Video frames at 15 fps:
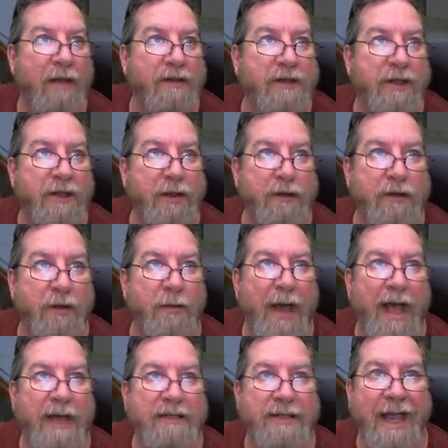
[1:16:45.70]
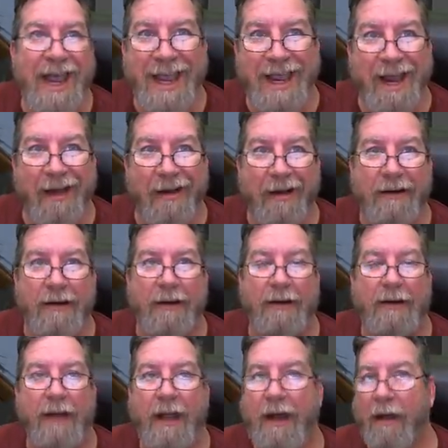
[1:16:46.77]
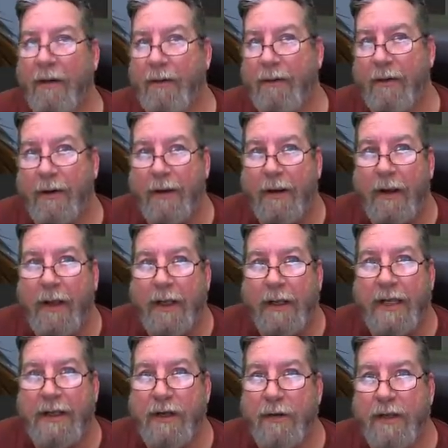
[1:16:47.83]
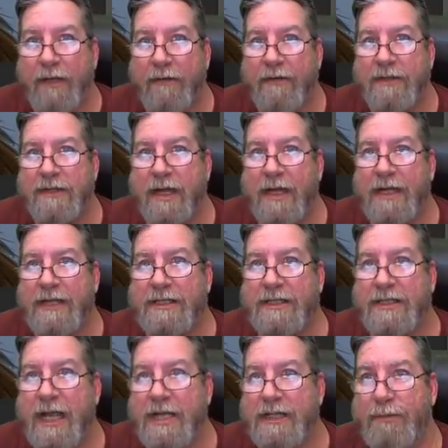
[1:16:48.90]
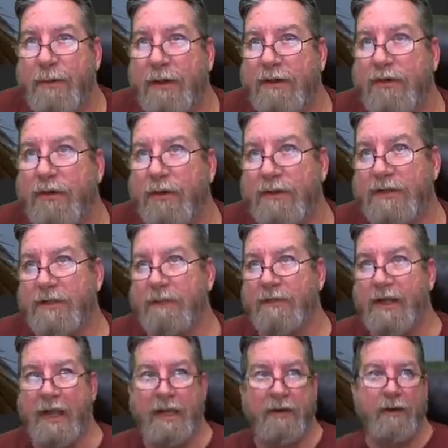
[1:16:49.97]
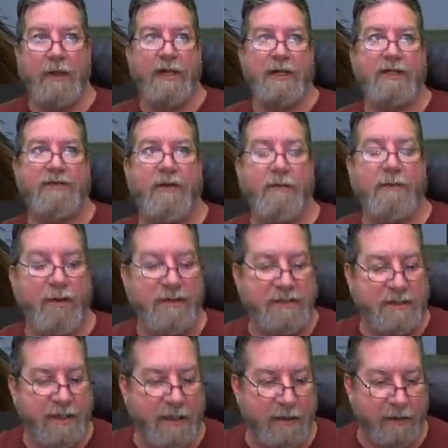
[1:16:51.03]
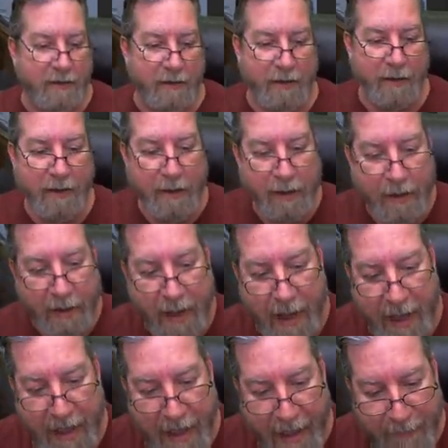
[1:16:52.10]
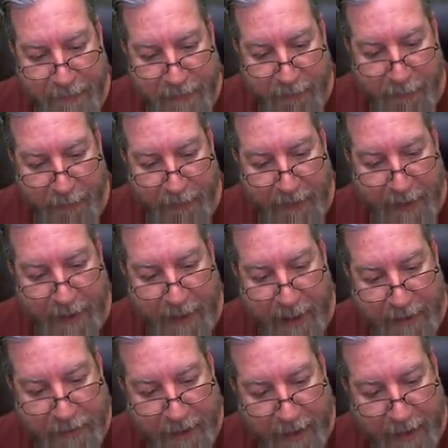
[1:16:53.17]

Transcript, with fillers: on YouTube asks, "Hey, Aaron." Hello. "Can you give us a sketchbook tour someday? Greetings from Brazil." I absolutely can. Actually,